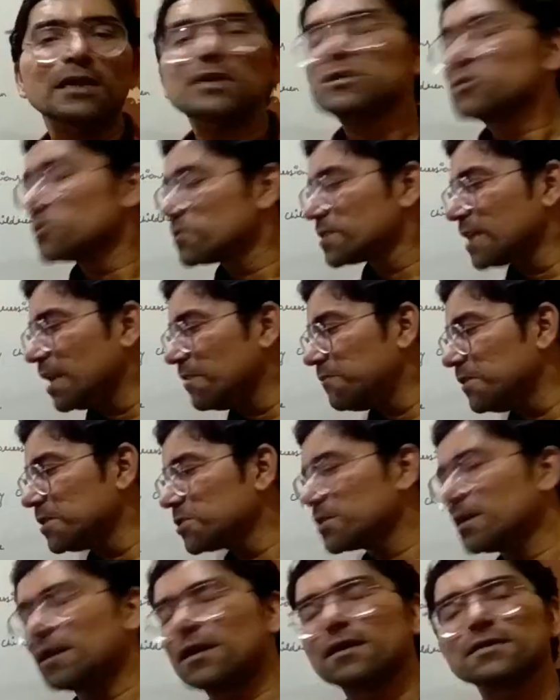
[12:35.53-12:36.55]
So
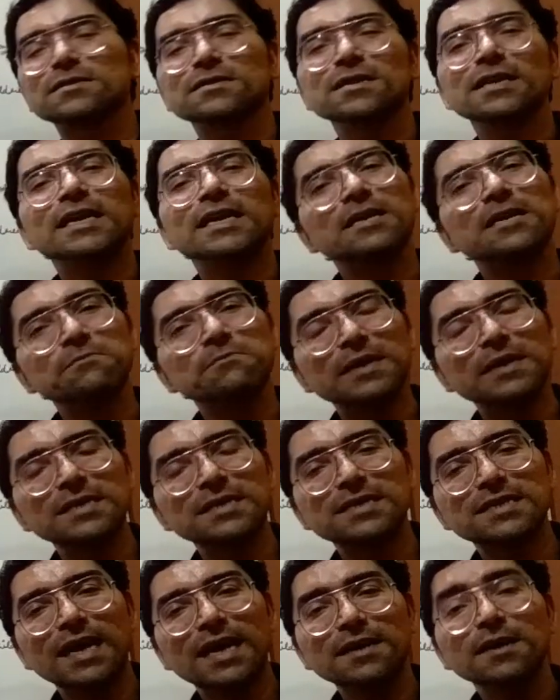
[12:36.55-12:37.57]
selfish cars, it
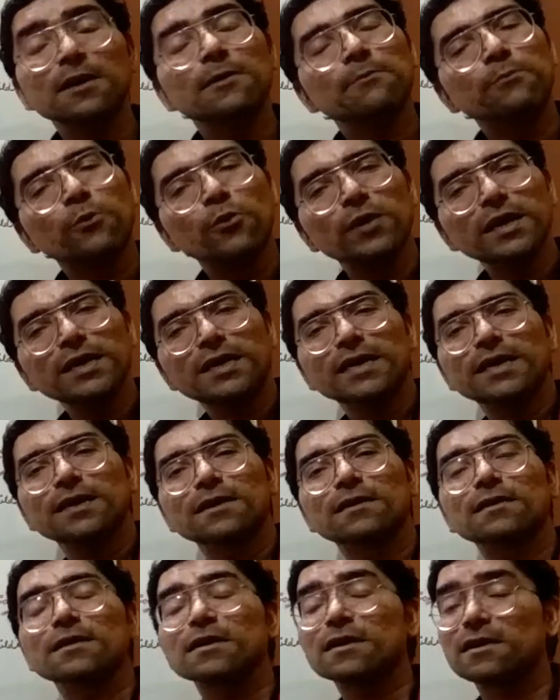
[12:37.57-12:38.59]
means that poet
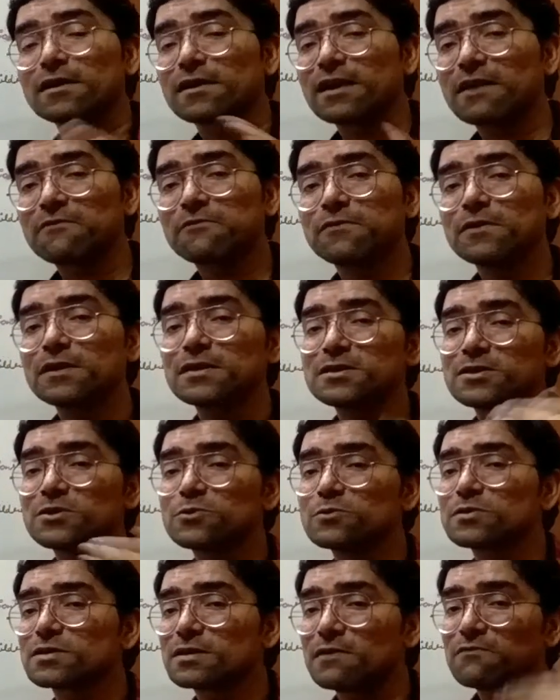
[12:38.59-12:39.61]
here refers
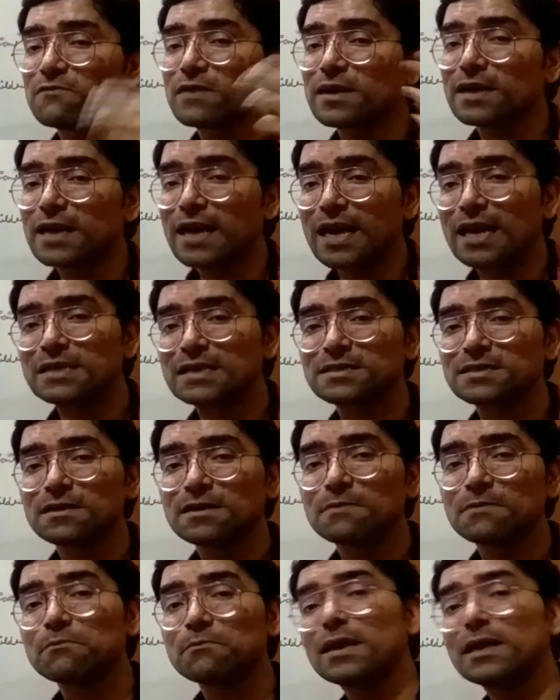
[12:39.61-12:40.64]
to someone else,
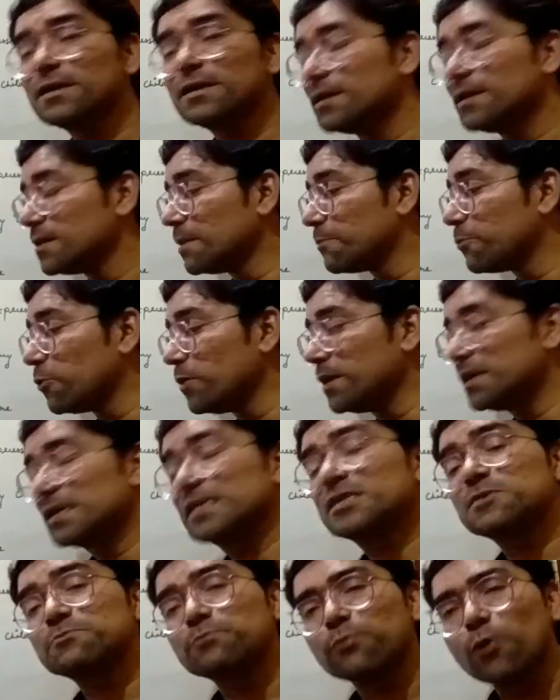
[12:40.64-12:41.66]
but the poet
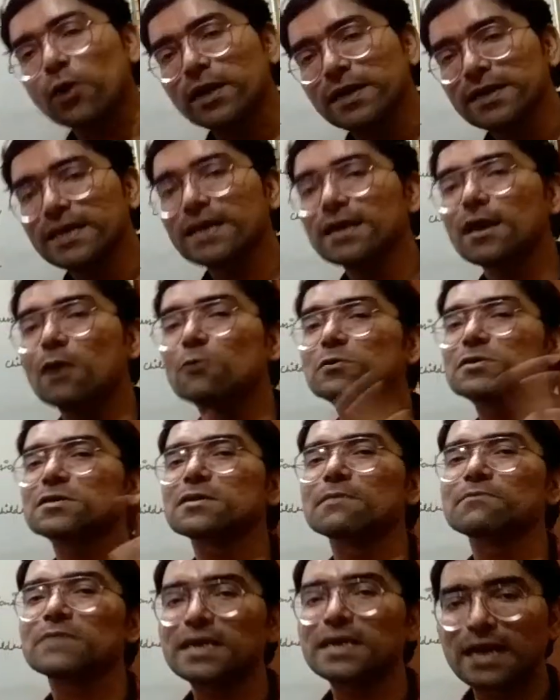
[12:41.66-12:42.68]
is pointing out
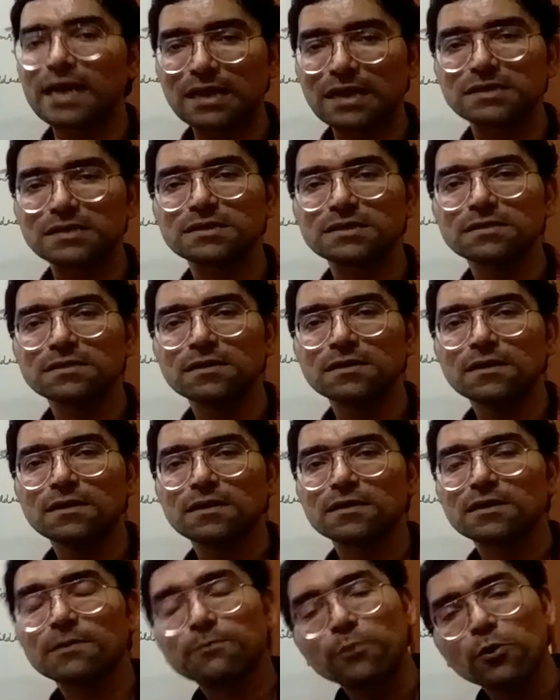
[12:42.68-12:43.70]
something else.
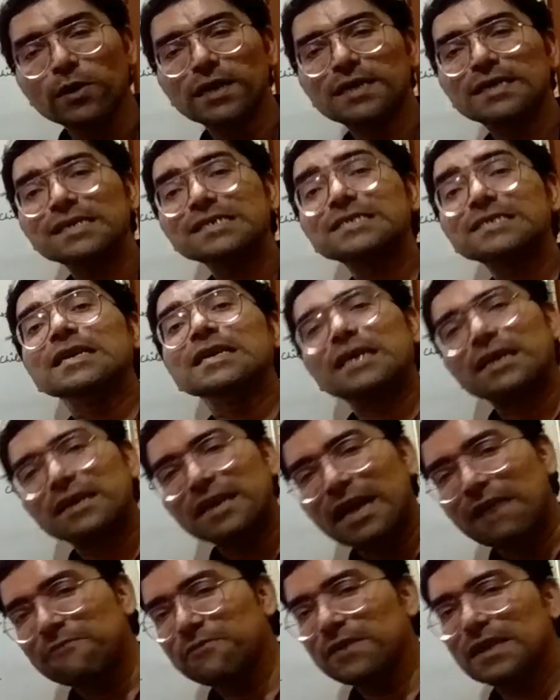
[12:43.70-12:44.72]
The poet is
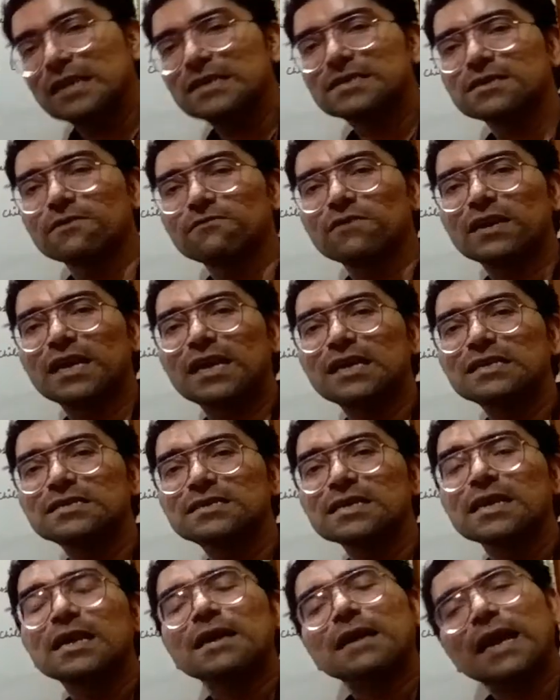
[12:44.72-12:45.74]
referring someone
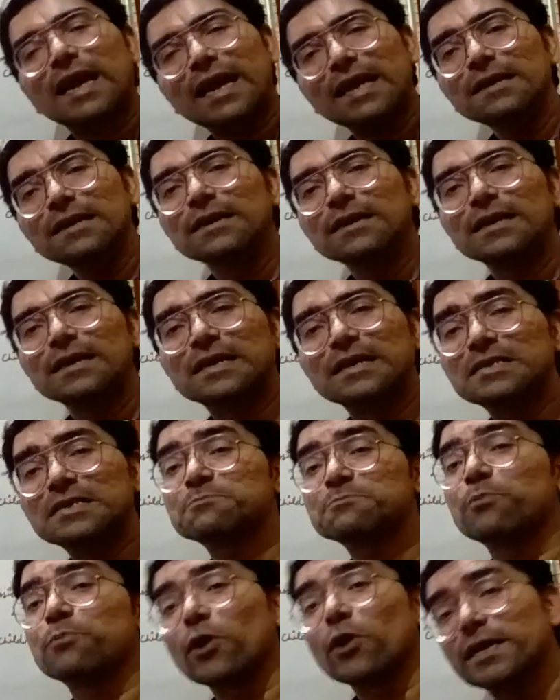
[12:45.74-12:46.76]
else and it
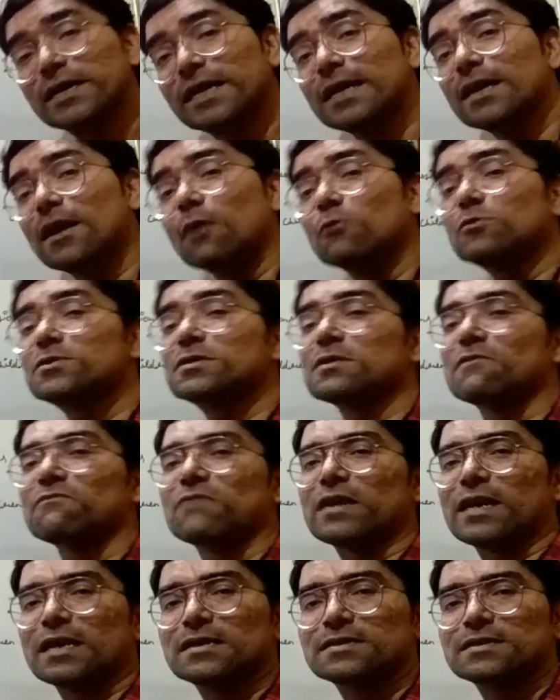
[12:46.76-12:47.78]
is pointing out
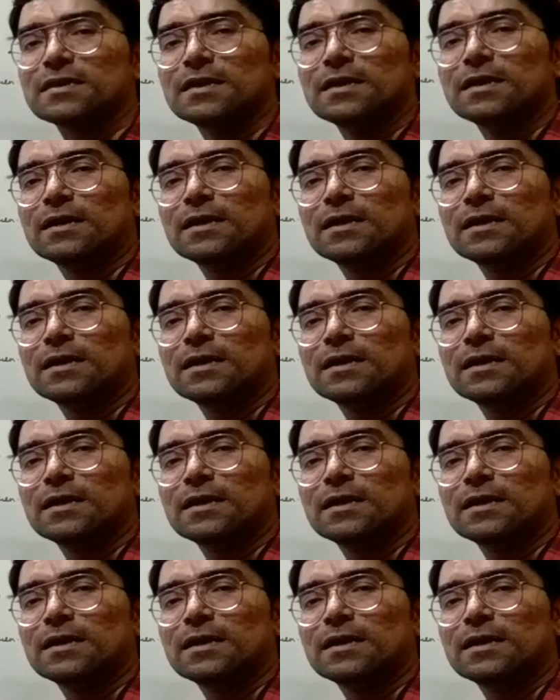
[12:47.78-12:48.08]
someone else.